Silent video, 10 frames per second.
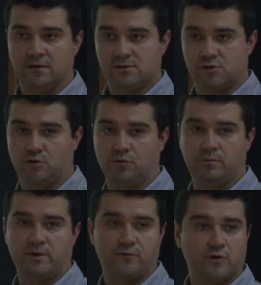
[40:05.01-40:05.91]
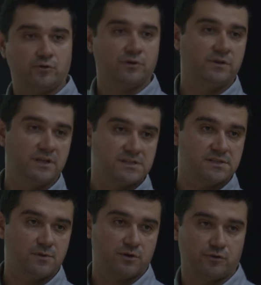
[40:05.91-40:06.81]
So if you're doing
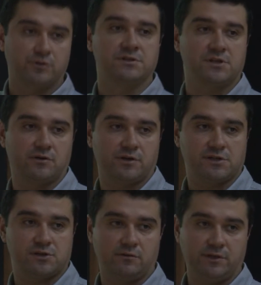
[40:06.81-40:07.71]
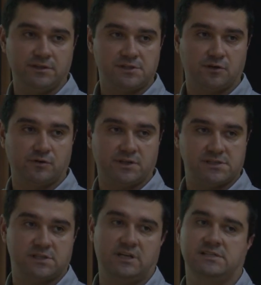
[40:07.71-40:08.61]
this, you're doing CQRS already.
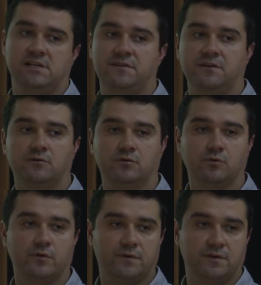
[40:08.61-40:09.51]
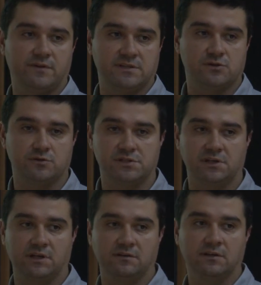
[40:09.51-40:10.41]
CQRS has nothing to do with the event
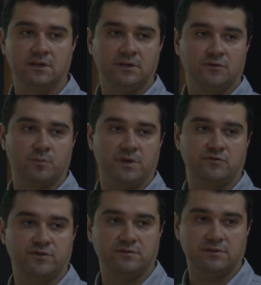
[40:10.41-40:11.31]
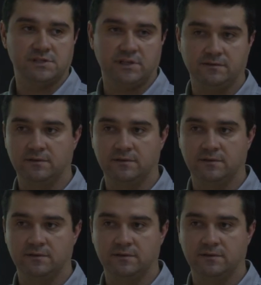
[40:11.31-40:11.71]
sourcing and domain-driven design.